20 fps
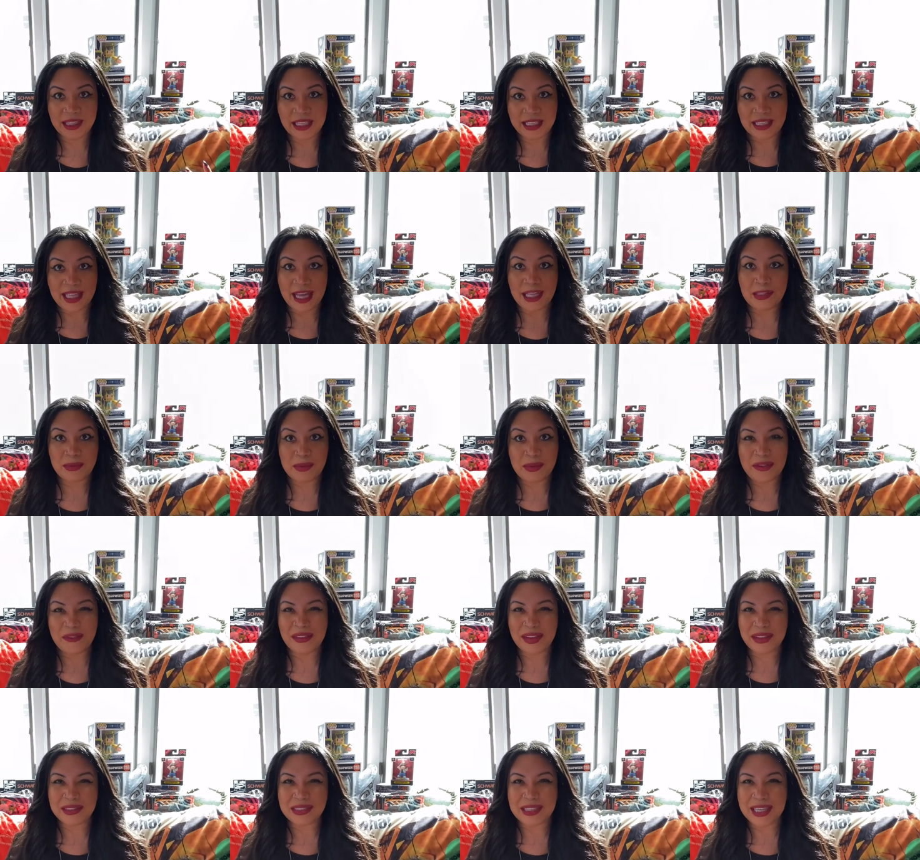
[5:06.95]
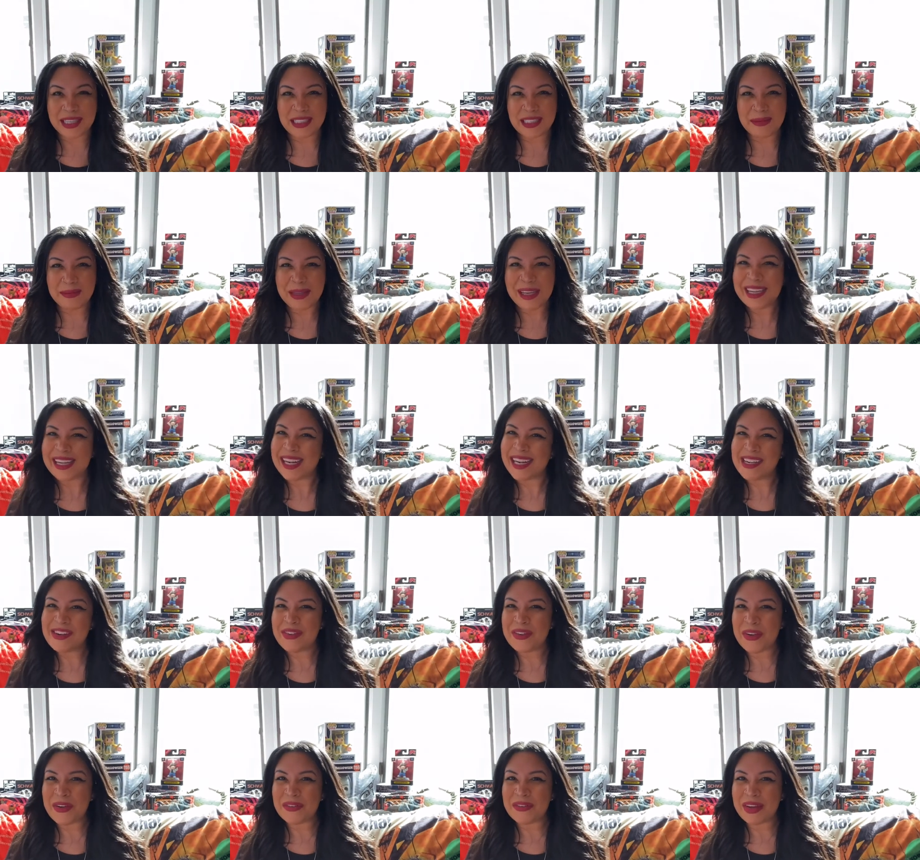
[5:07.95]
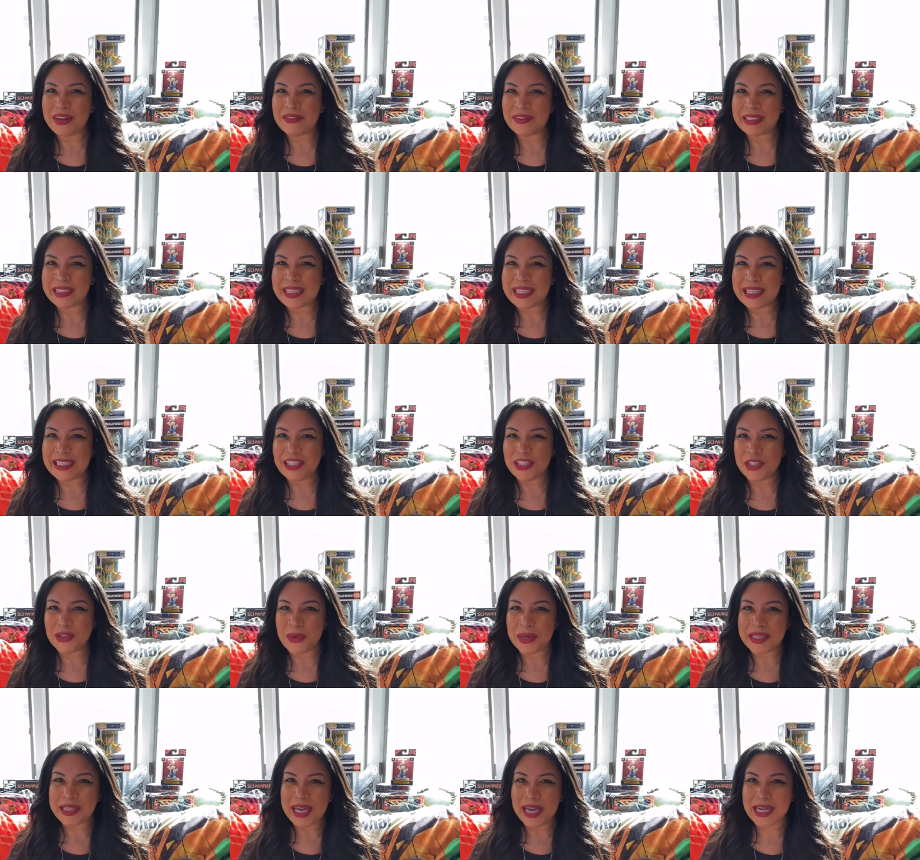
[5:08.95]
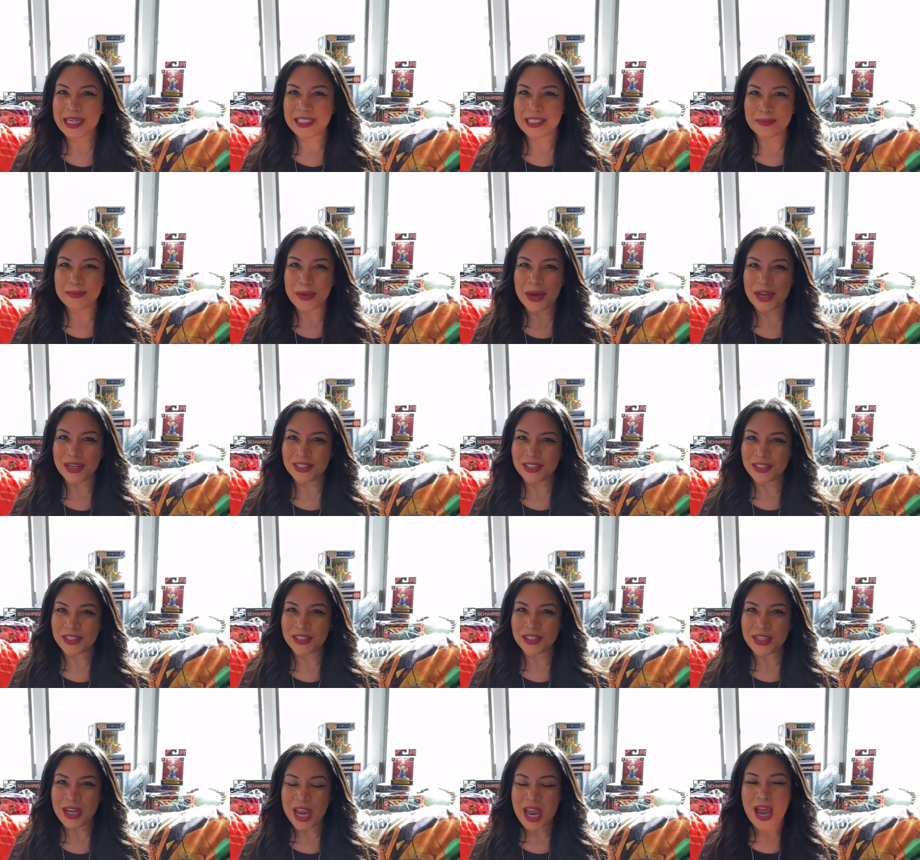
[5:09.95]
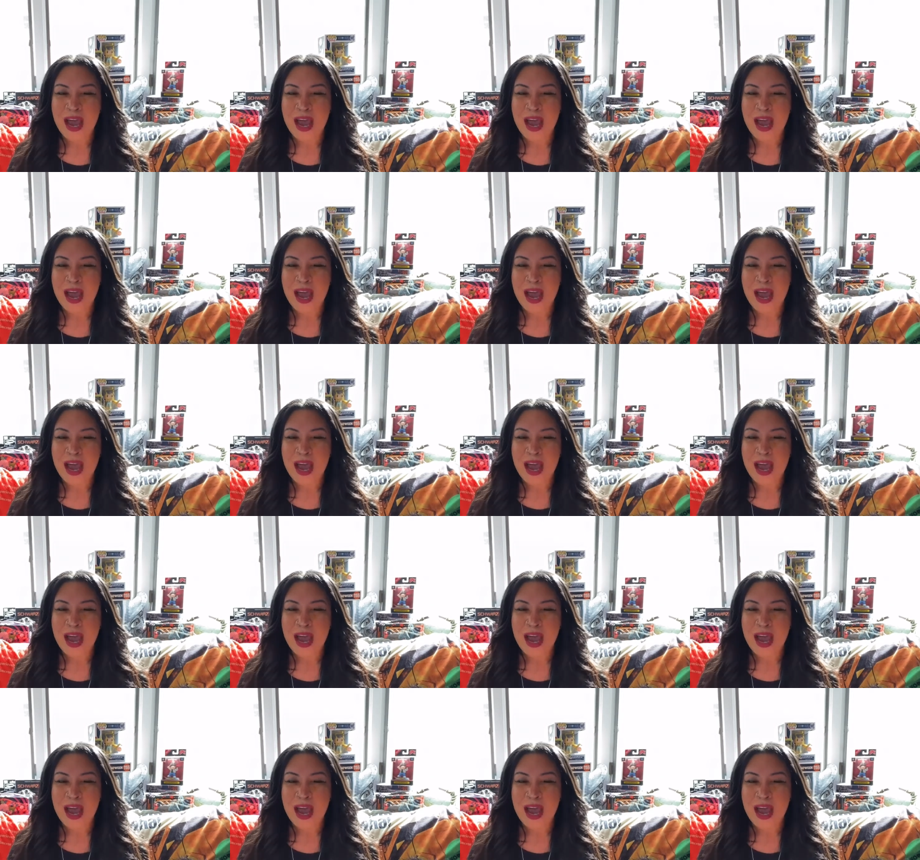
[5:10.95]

Like that's what it felt like to me. And I don't know if I really enjoyed that as much.